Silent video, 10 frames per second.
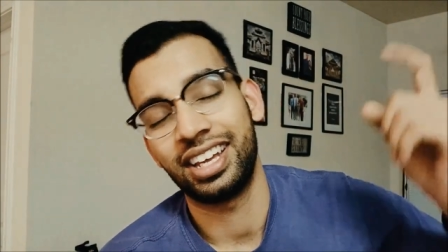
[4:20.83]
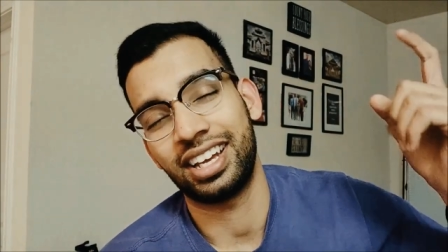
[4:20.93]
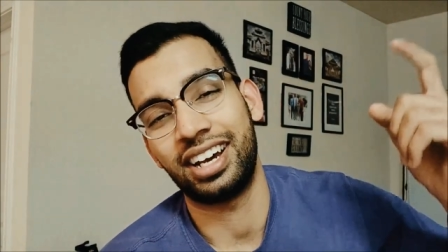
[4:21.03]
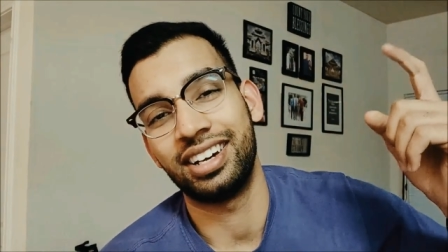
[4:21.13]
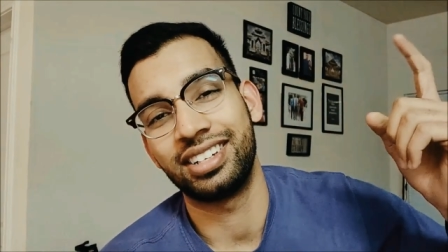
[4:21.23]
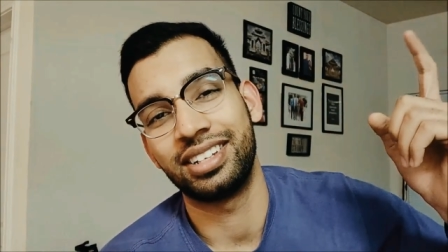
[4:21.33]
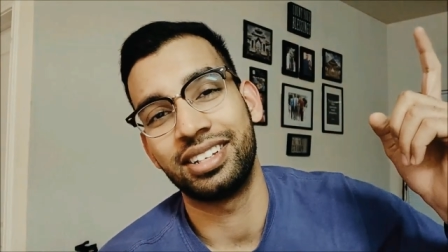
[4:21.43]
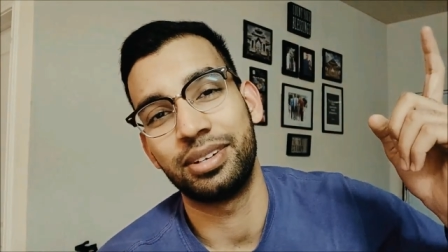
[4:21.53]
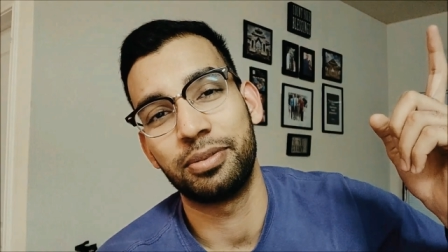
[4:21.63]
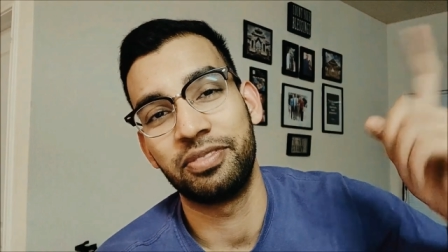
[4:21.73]
uh,
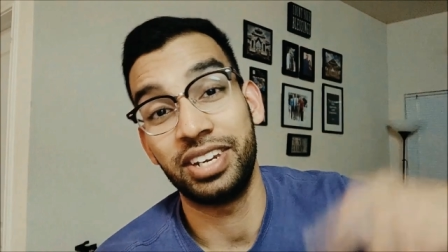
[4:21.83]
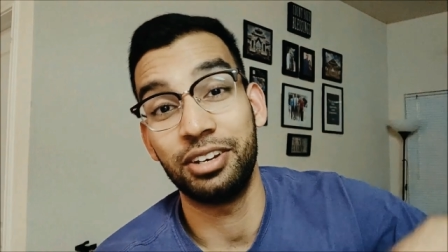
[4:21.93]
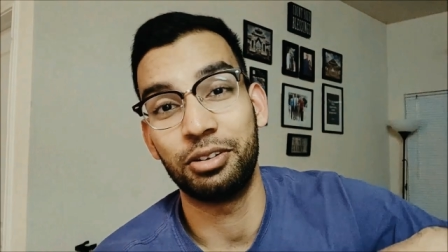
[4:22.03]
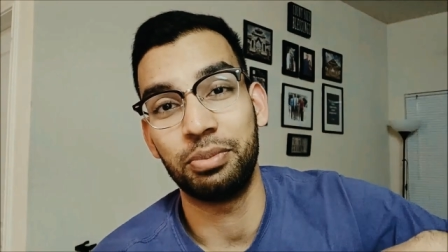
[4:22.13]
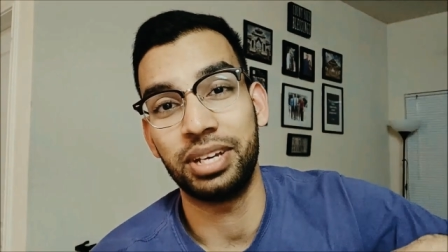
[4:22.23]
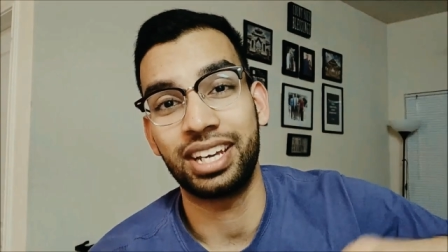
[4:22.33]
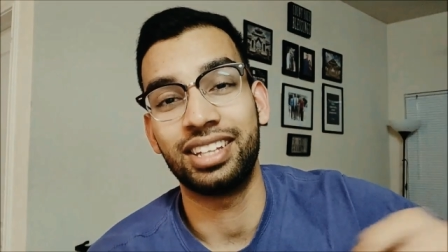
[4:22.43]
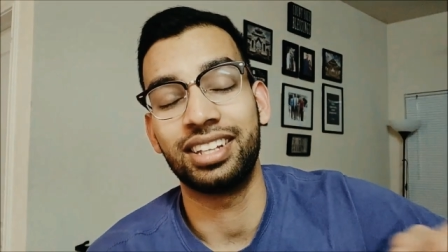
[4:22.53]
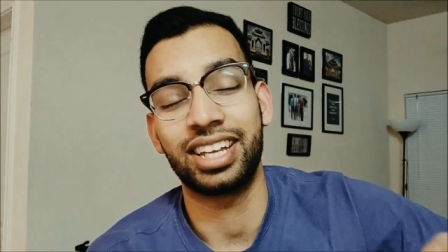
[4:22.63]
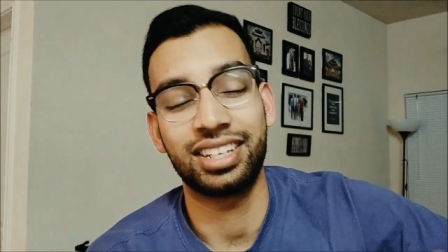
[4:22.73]
the video will be in
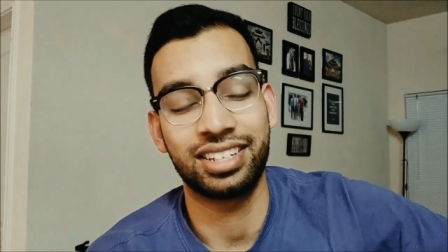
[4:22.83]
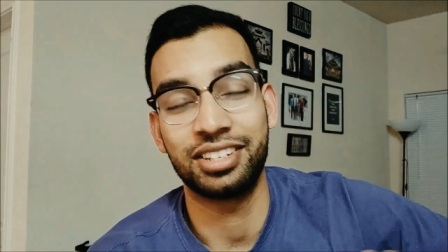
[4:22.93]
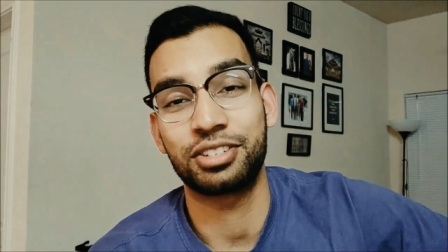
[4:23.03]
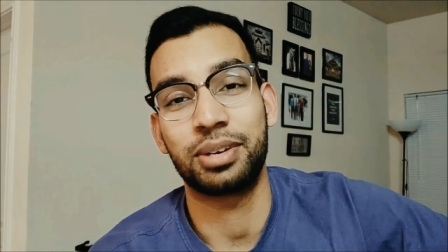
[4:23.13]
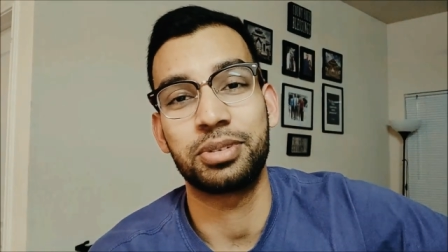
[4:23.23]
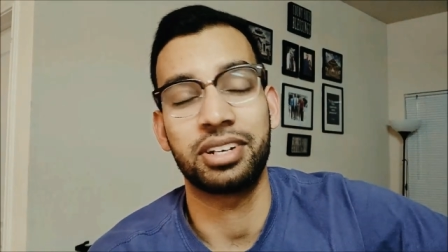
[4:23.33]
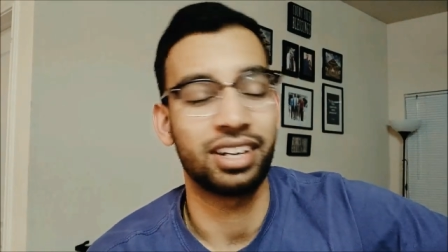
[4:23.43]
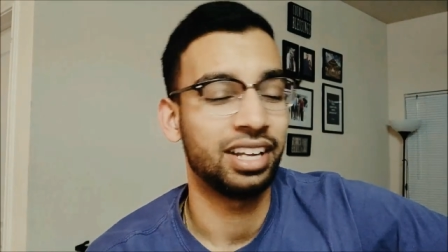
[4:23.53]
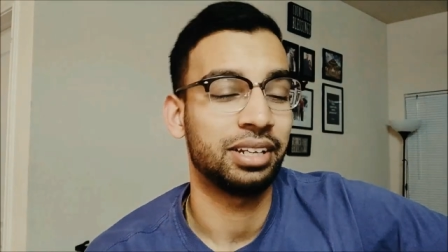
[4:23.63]
the link in the description.